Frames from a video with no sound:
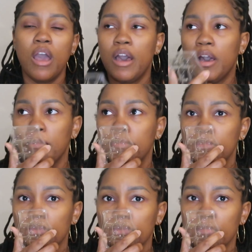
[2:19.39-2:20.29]
I
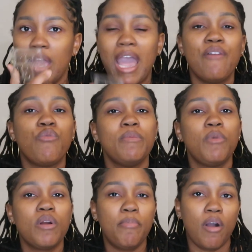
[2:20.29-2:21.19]
have one
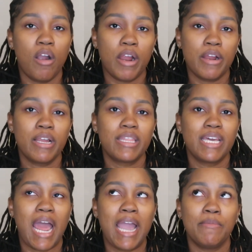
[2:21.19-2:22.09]
more bar
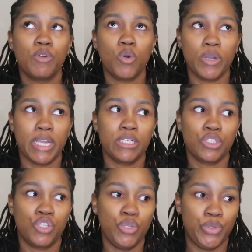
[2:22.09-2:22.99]
that I am going
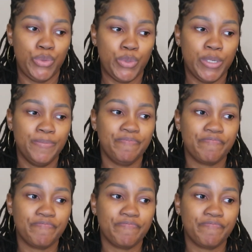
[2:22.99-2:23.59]
to